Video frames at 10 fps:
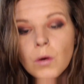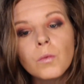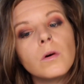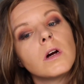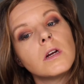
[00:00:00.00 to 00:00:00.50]

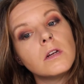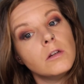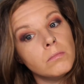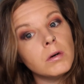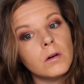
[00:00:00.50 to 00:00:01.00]
We're gonna
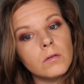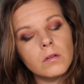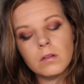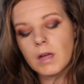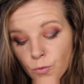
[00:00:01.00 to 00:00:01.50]
do
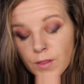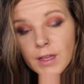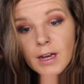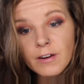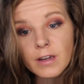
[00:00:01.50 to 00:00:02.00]
both. One
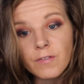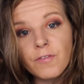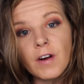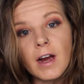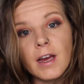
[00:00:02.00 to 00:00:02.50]
thing I did
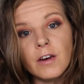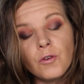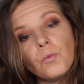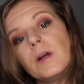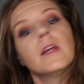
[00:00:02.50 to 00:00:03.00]

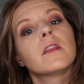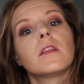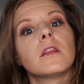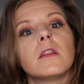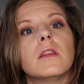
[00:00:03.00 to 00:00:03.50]
find
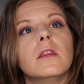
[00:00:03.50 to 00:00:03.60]
with